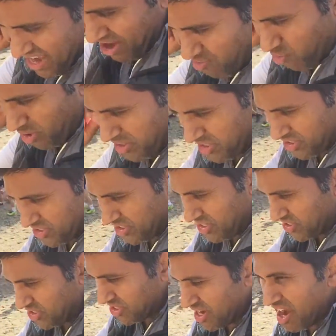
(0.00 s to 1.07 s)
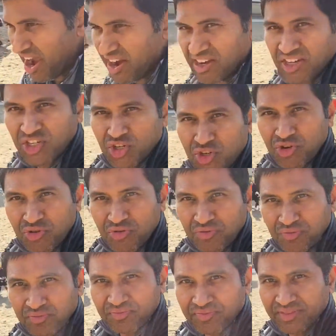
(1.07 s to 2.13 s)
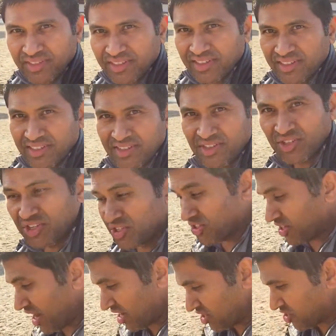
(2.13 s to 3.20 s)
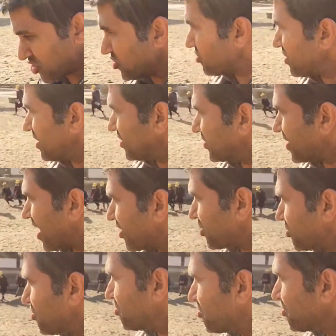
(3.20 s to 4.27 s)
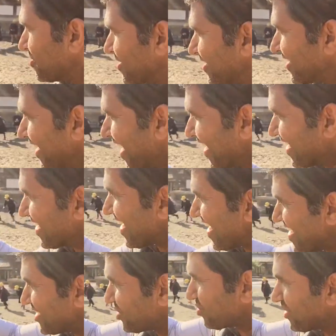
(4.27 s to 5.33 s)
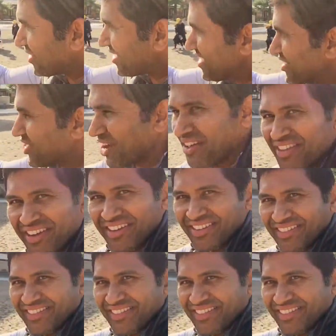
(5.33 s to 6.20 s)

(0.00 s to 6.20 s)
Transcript: And what is sincere and true? Sincere and true is that you engage with each other